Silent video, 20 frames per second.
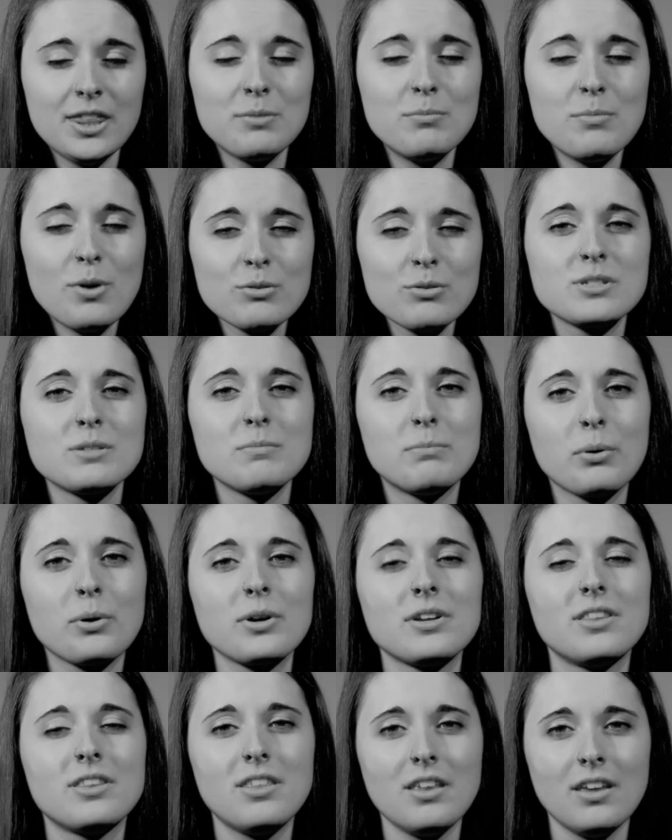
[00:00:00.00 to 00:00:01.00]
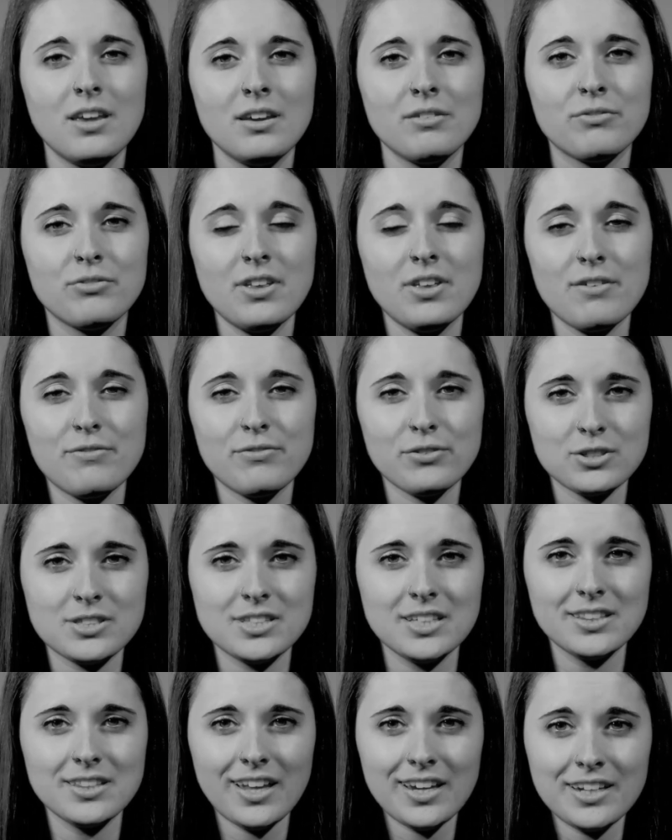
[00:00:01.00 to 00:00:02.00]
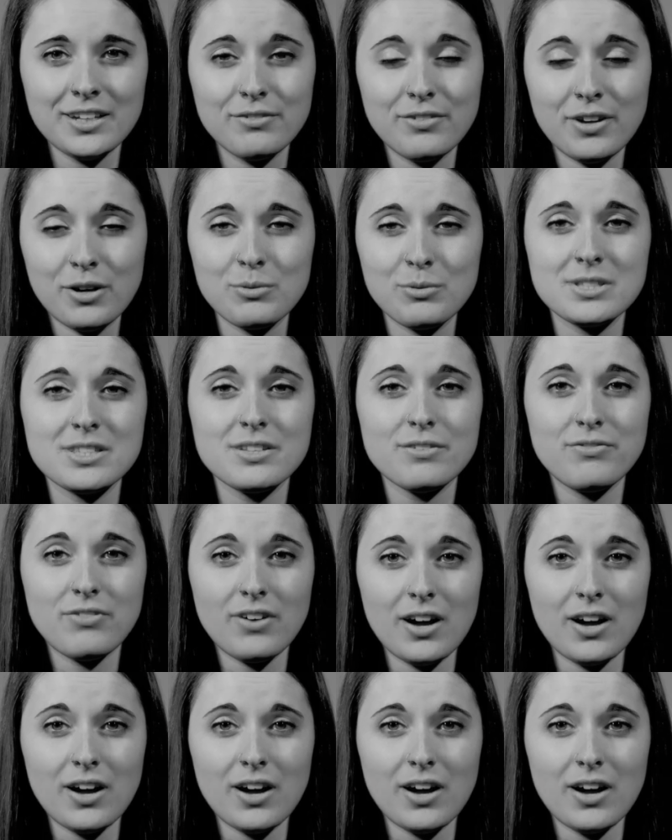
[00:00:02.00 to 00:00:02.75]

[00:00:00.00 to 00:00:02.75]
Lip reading: The most important thing for that first Enlightened event was the